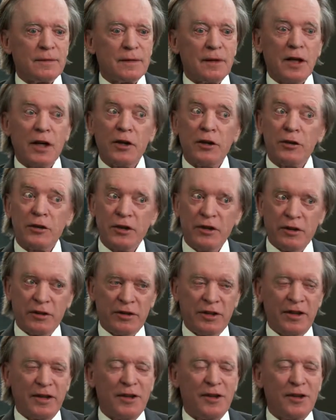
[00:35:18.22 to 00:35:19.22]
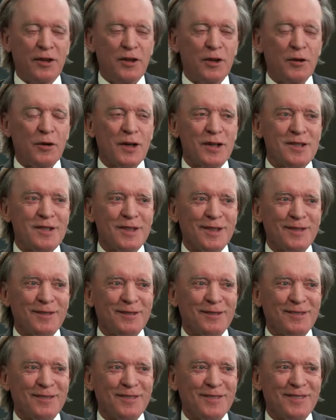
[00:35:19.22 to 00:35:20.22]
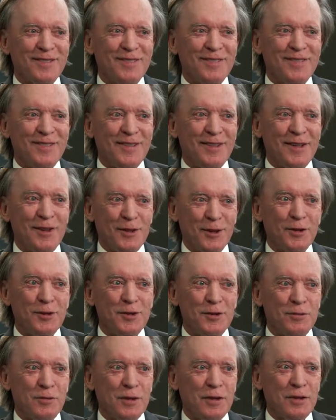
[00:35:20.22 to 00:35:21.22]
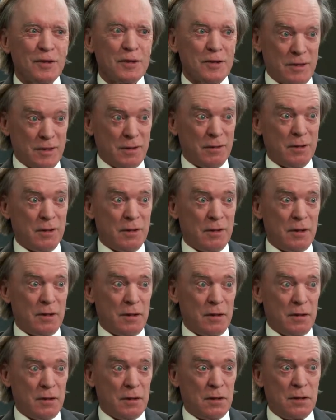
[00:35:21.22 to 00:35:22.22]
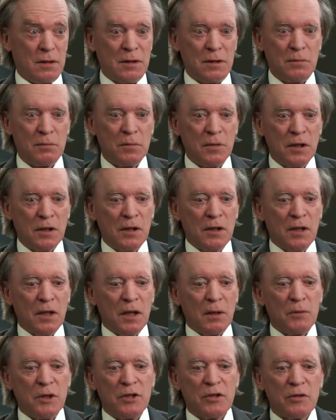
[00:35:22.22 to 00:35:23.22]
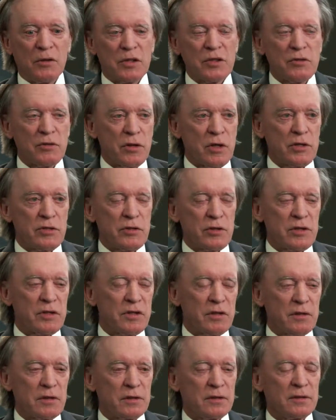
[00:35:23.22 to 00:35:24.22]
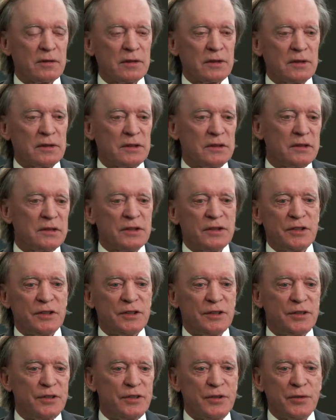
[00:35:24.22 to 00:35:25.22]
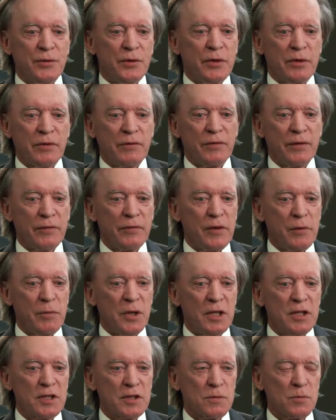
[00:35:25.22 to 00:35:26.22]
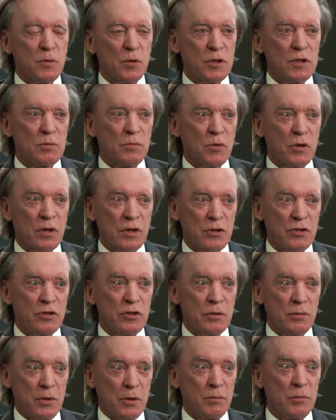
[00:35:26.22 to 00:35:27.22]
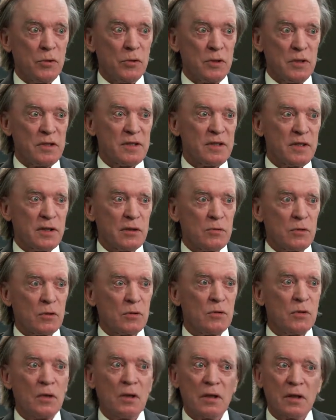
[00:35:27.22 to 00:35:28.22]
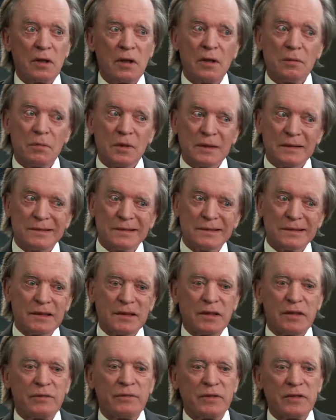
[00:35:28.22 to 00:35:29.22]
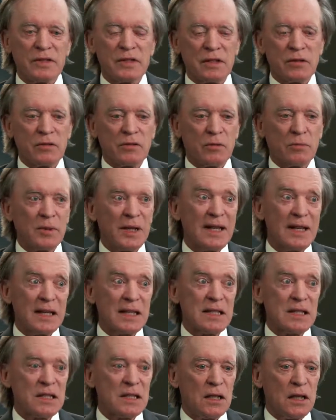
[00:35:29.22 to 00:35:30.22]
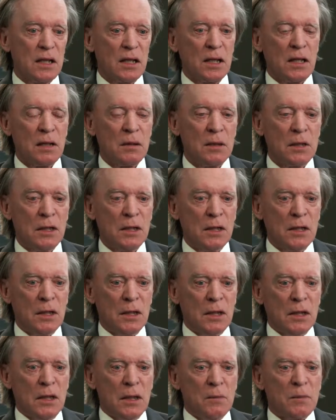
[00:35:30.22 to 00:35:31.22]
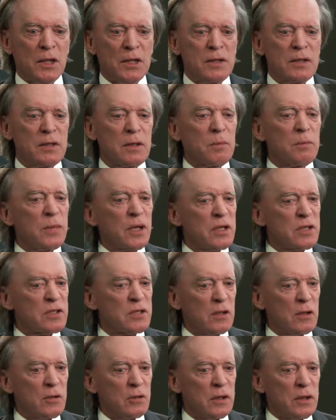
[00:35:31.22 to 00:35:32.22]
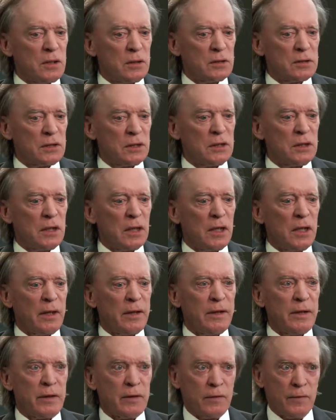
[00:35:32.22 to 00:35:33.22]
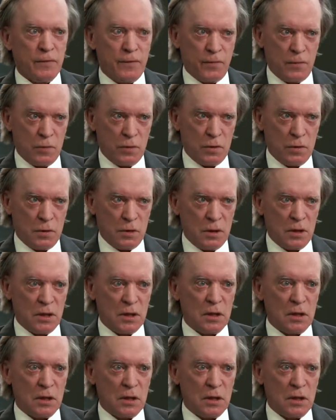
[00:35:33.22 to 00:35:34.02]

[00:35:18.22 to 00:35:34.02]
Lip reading: higher yielding in the U.S. than elsewhere, certainly. I mean, U.S. Treasuries are 250 basis points more than German bunds, equal quality, but different central banks. But it's low yielding and therefore